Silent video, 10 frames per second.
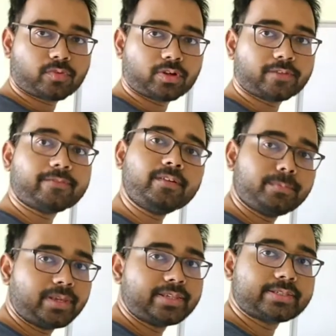45,
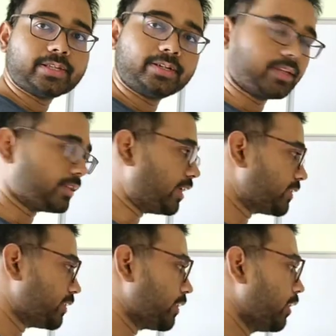B is 30.
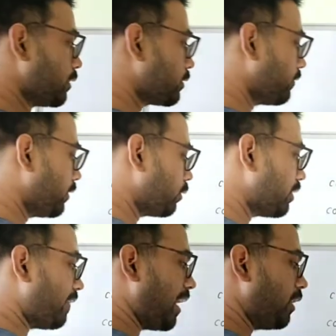That's it. So we know
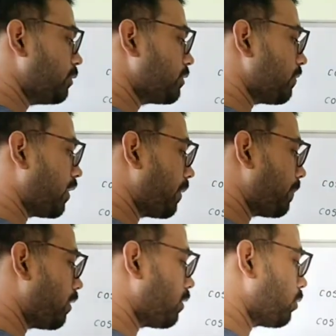the values, 1
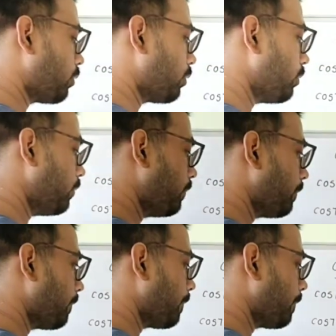upon root 2